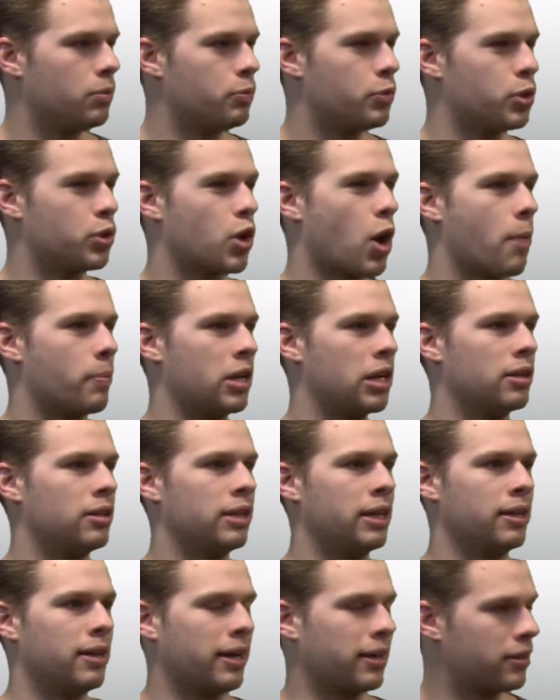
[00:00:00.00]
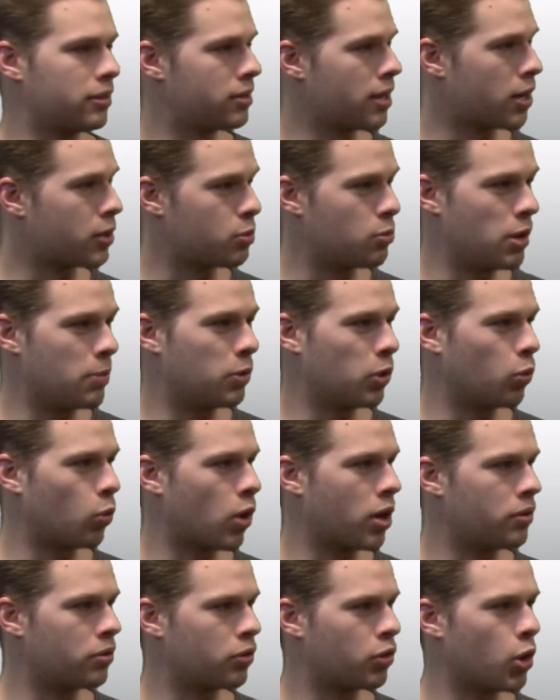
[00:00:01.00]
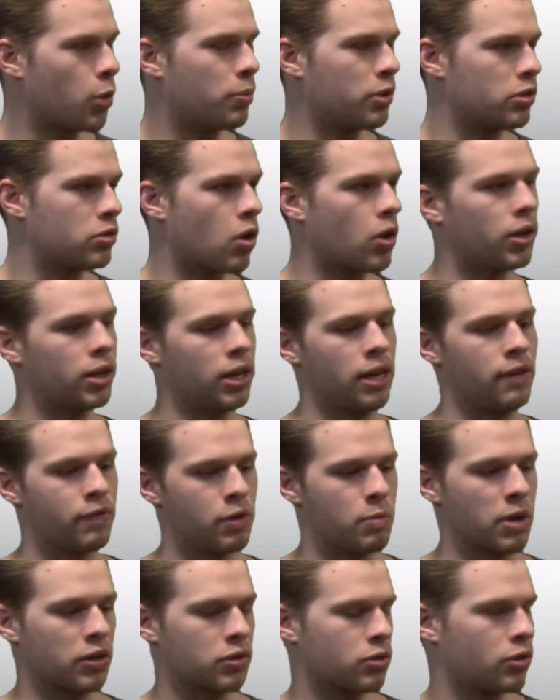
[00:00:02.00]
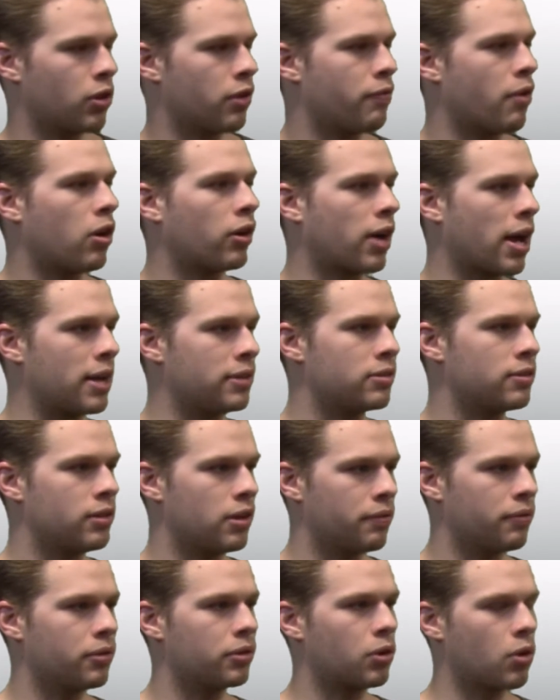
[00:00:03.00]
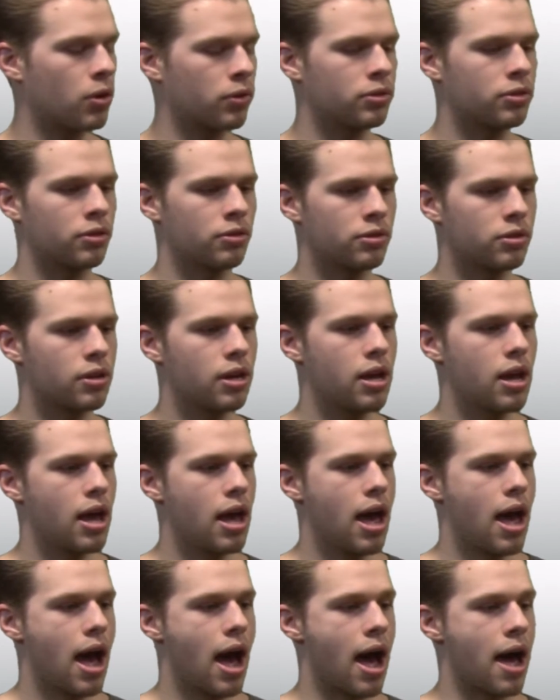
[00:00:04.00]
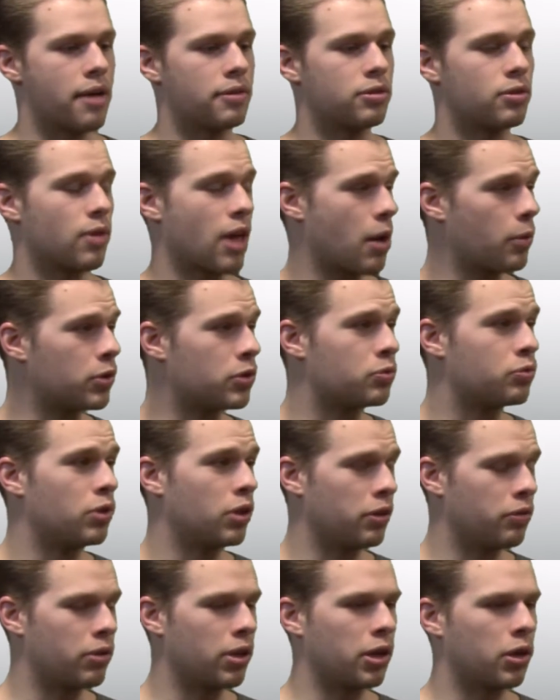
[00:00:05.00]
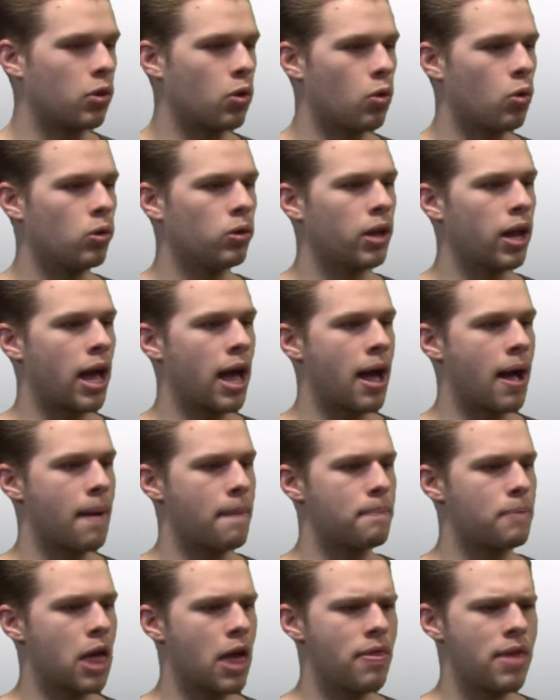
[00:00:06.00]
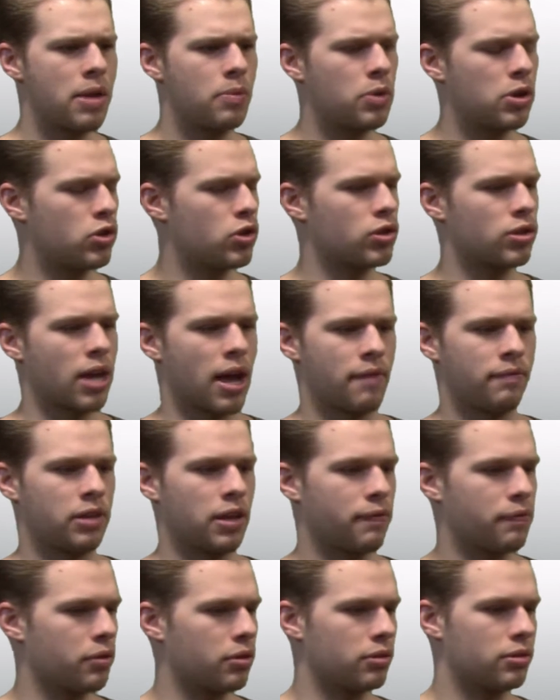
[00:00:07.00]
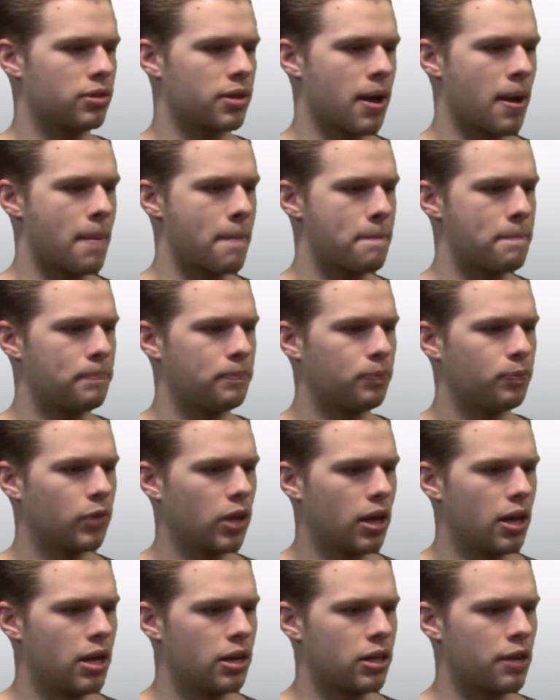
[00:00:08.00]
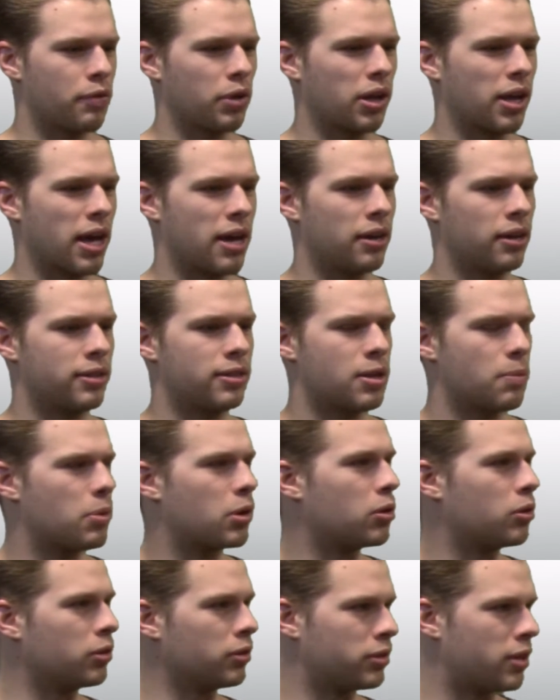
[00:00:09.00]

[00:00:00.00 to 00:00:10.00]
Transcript: predominantly like Dutch people in one group. It's all an even mixture of all kinds of different cultures. So that was really, really cool. And then we just have different kind of typical